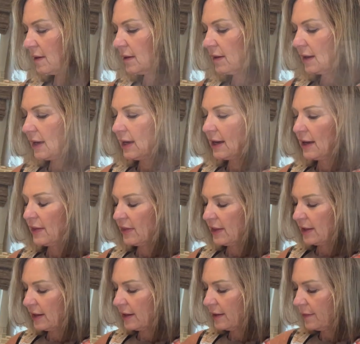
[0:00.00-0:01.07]
and
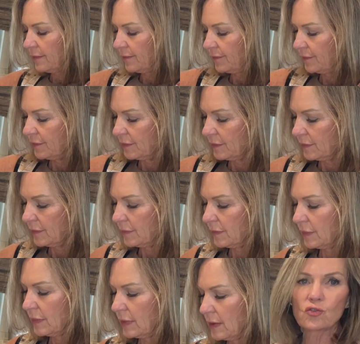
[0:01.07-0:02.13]
the
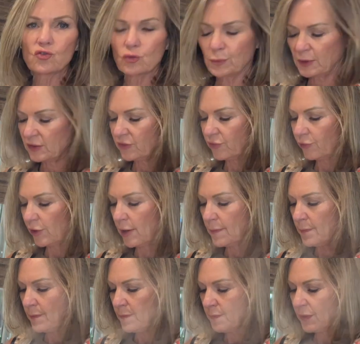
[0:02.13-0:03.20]
drippings
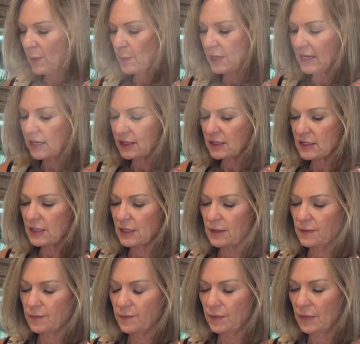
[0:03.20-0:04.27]
from the meat.
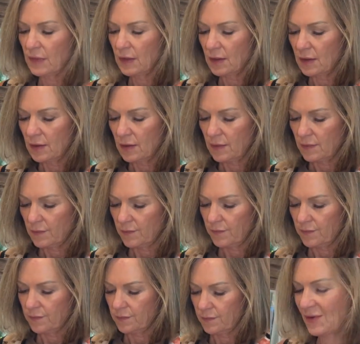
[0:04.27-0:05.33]

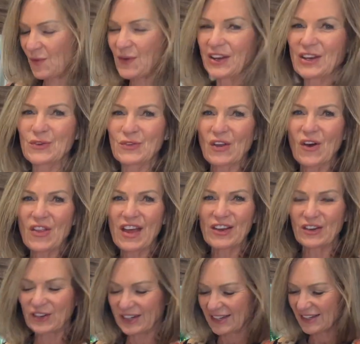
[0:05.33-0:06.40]
I wanna use all that
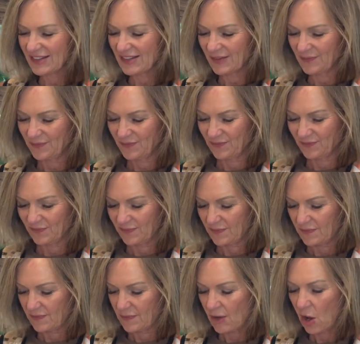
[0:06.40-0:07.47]
goodness,
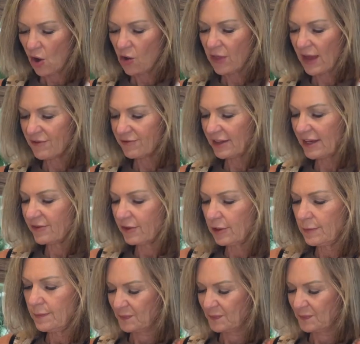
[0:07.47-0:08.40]
all that flavor.